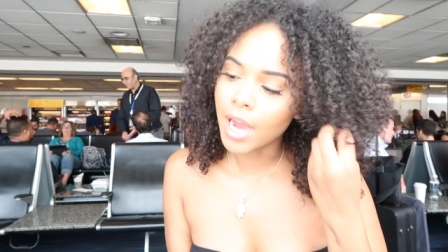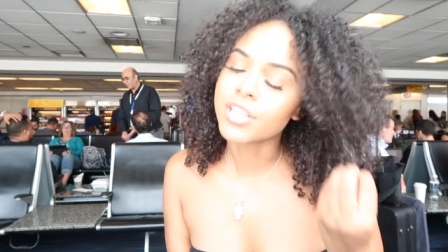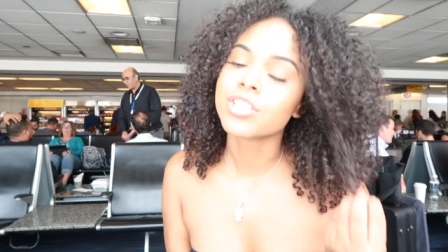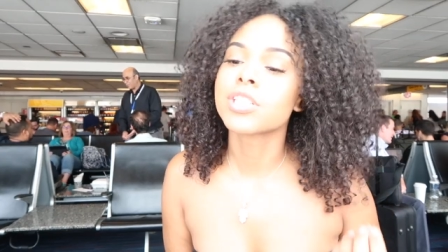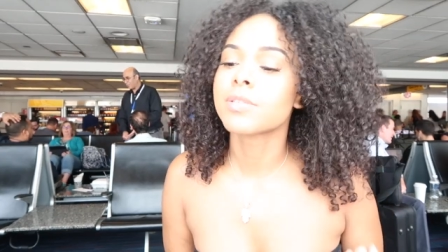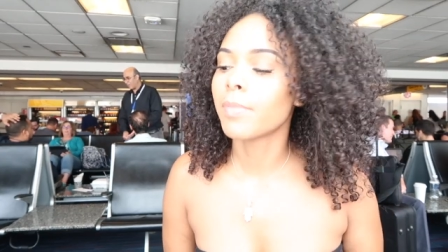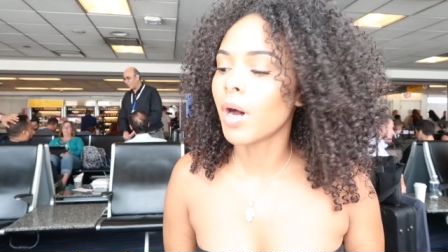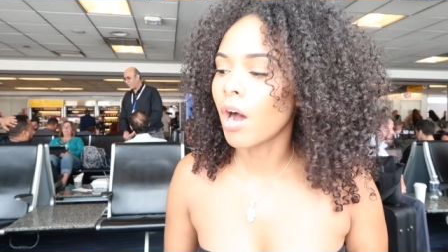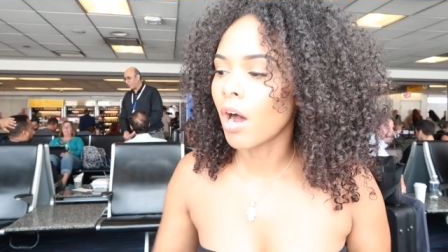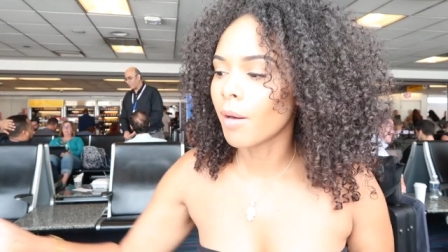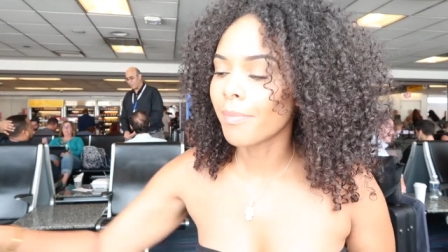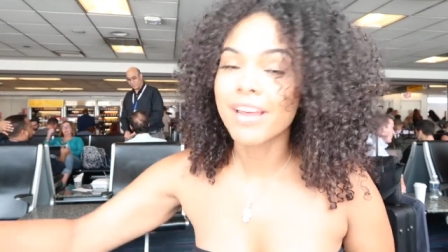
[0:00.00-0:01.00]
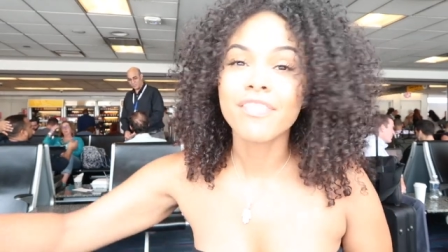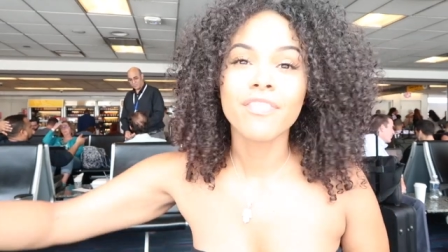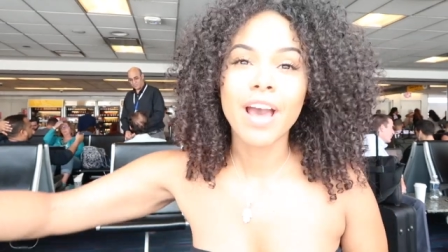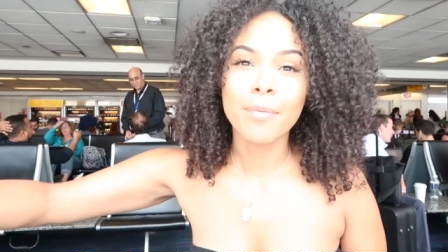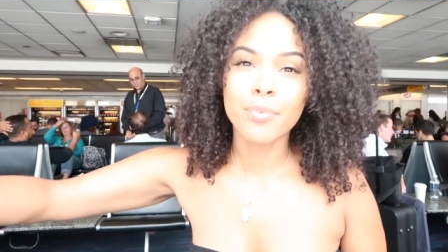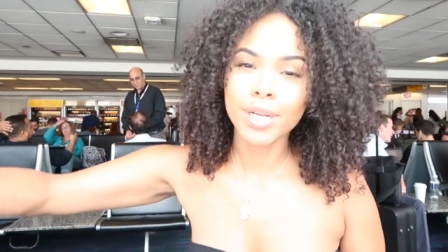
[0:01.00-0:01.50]
I just bought all my
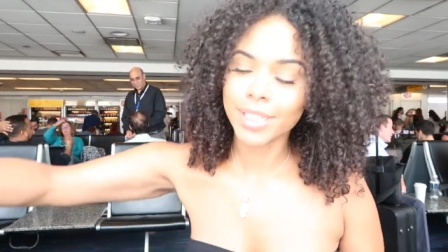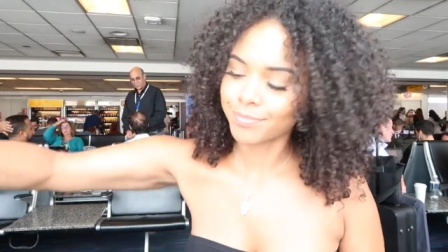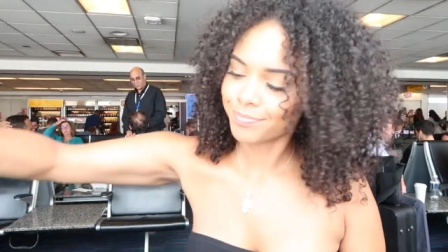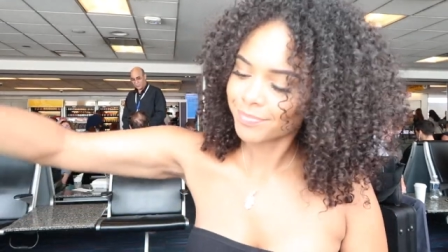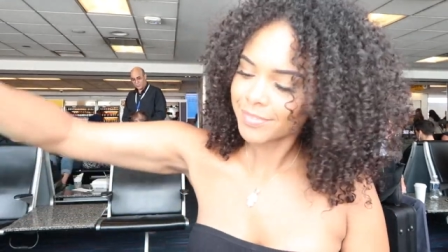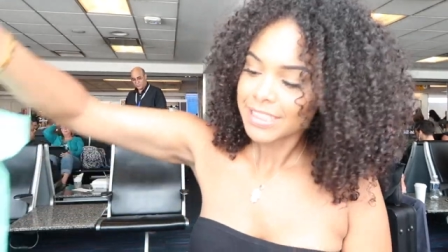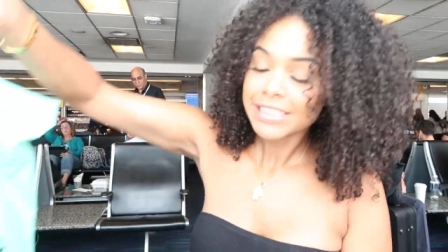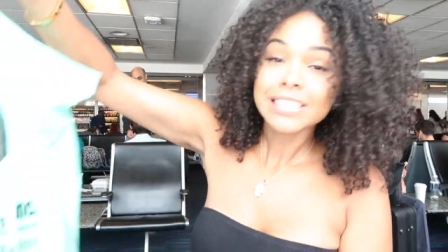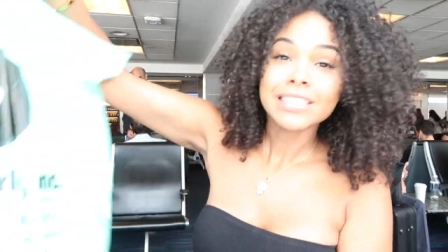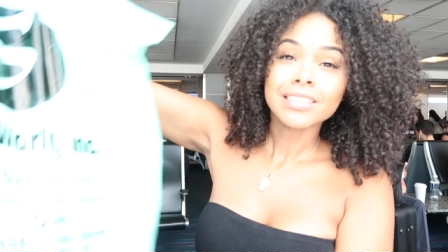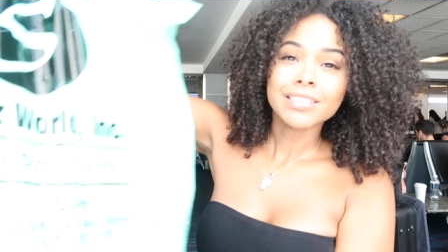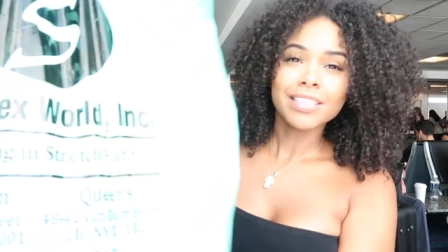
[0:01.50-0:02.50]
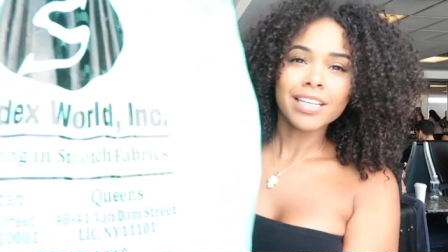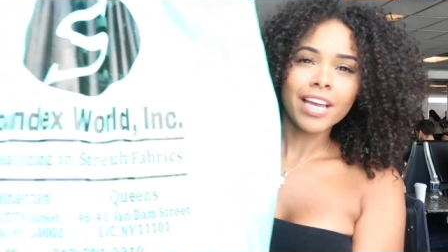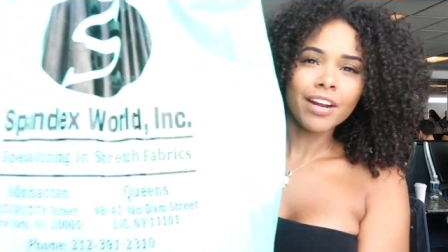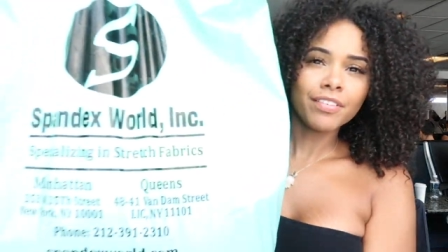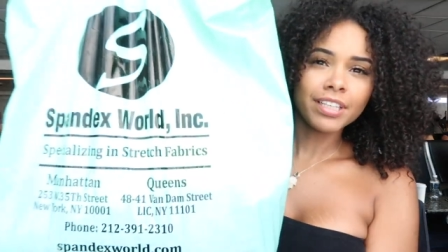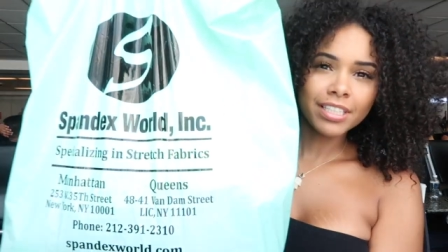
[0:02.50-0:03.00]
fabric
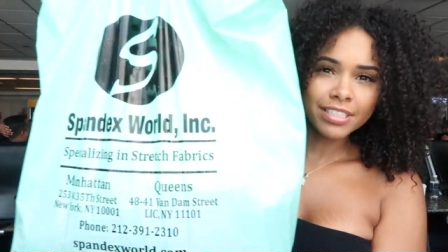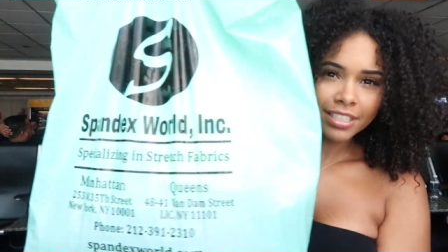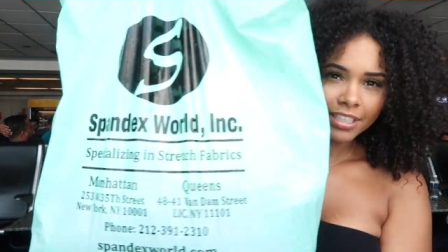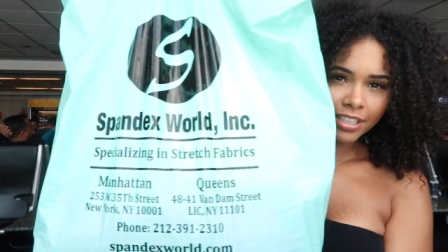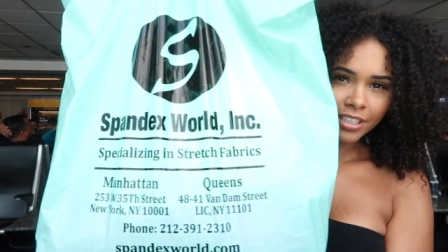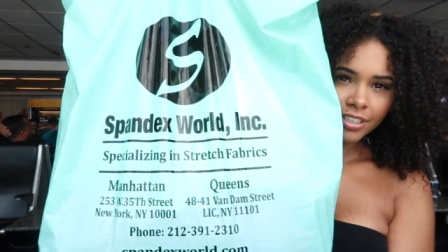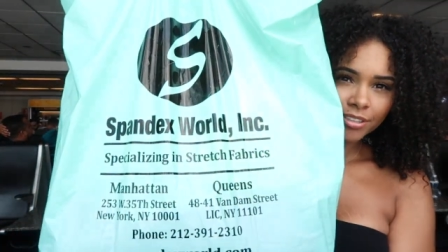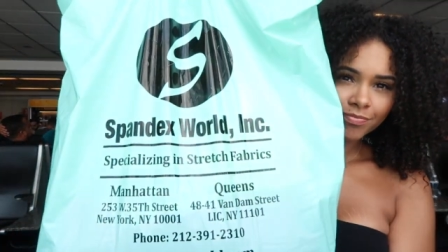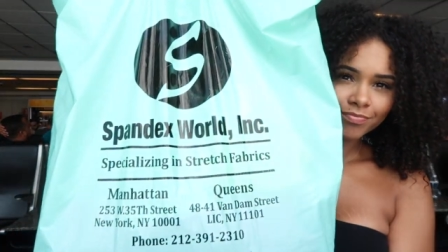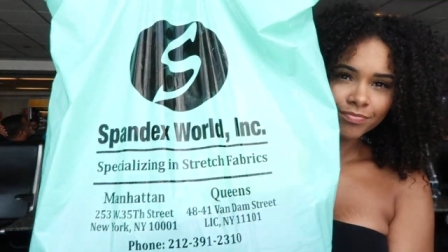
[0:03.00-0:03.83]
Everything's in here.